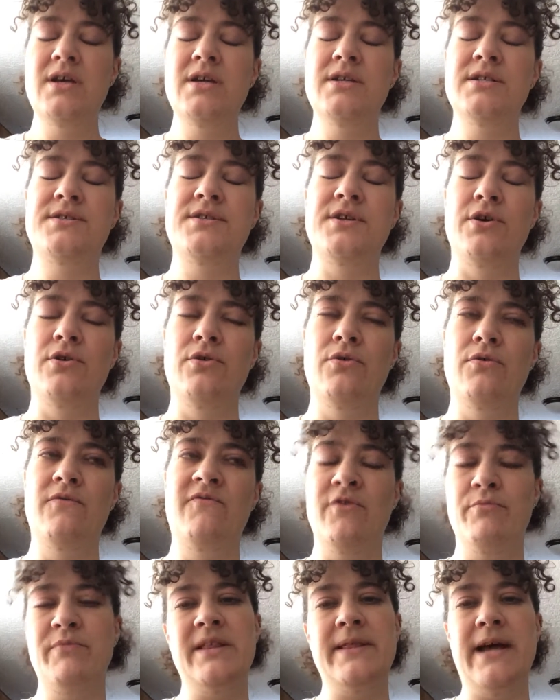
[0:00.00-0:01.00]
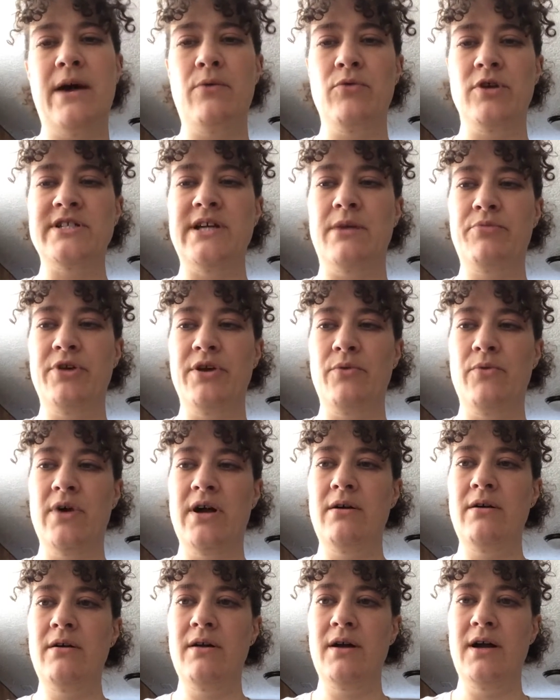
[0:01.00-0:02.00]
So for me, that worked out pretty
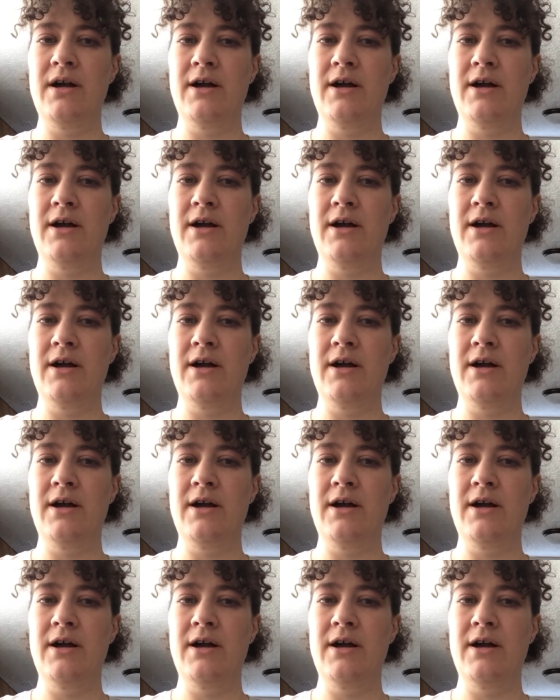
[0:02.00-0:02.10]
well.